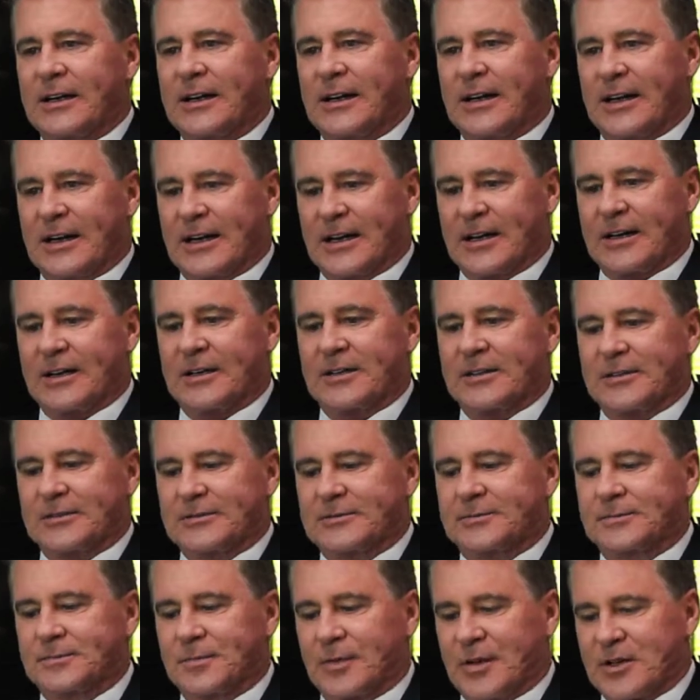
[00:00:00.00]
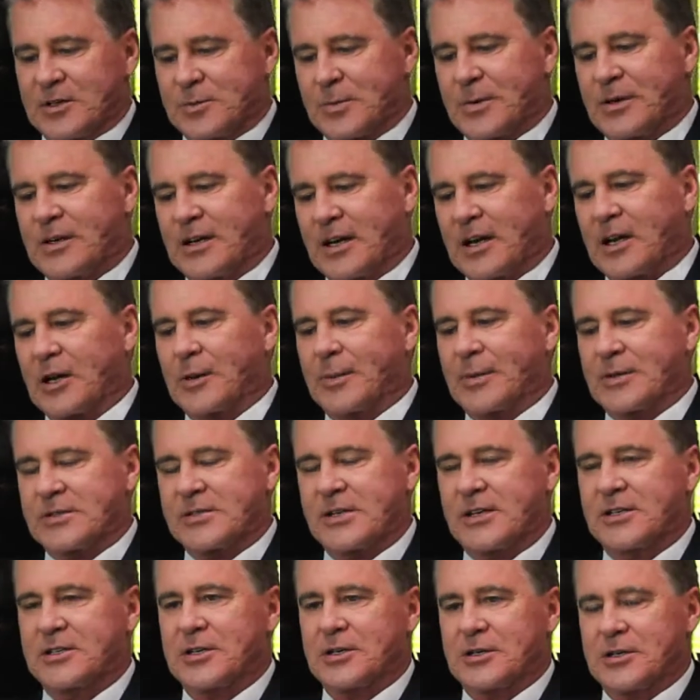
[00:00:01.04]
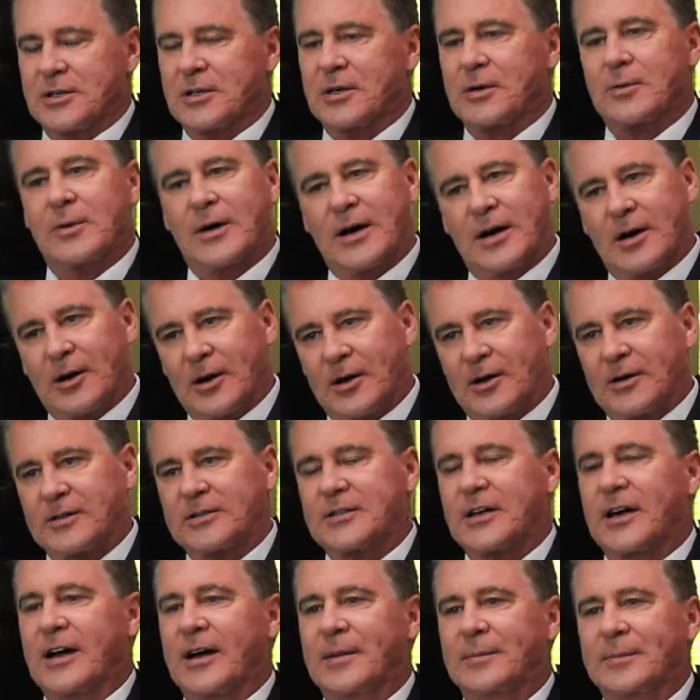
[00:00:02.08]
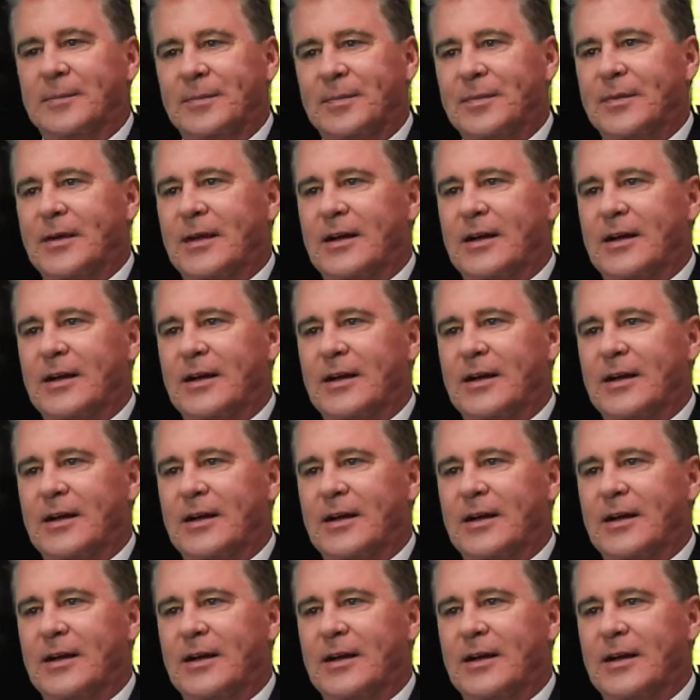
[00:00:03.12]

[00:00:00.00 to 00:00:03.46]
And this particular procedure took quite a long time.